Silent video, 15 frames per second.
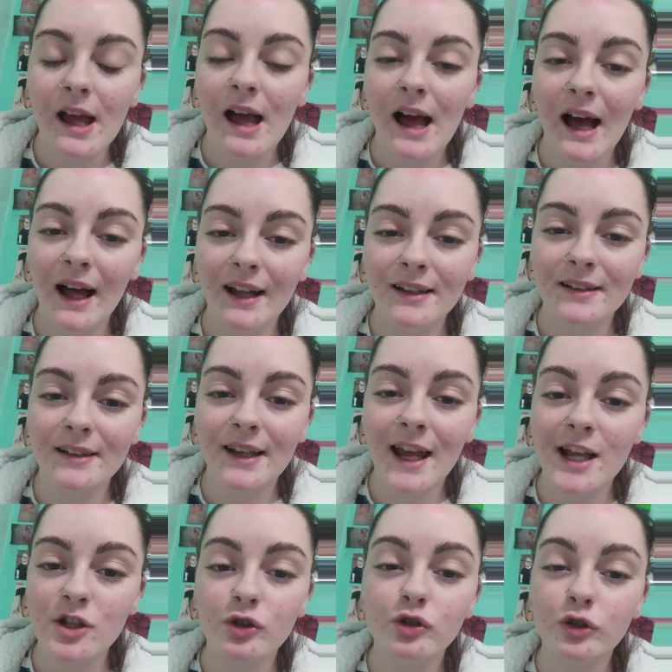And
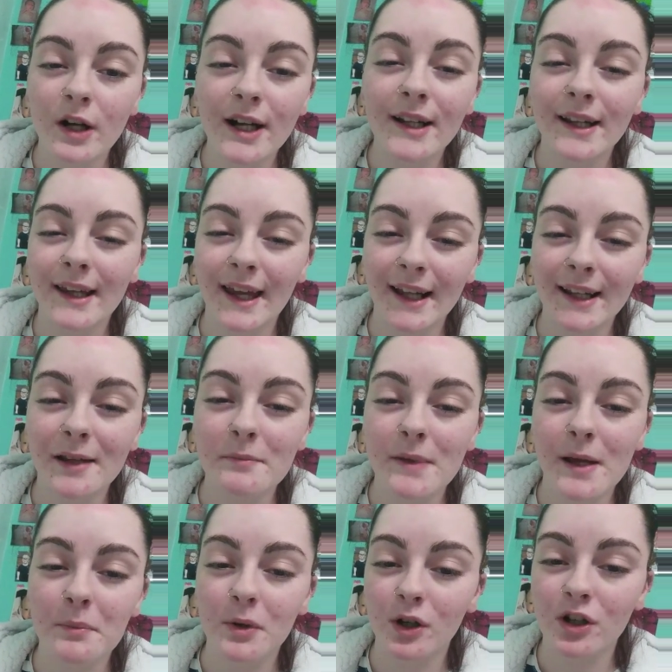it's really killing
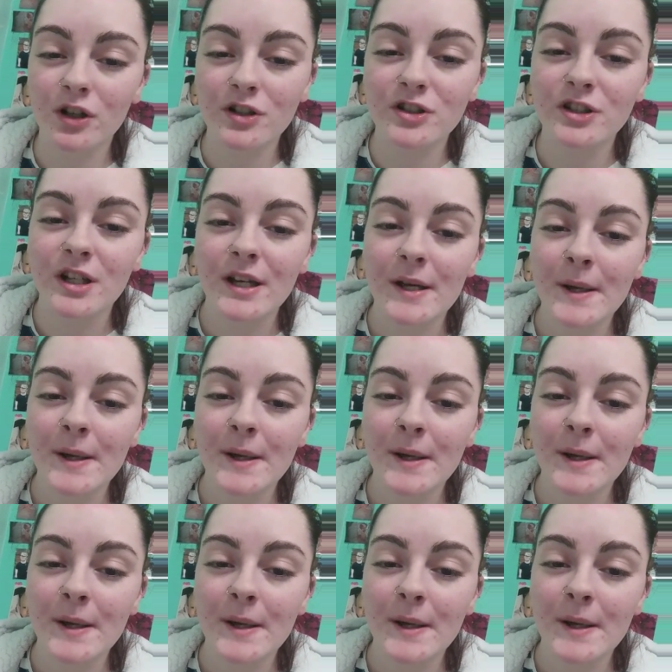me because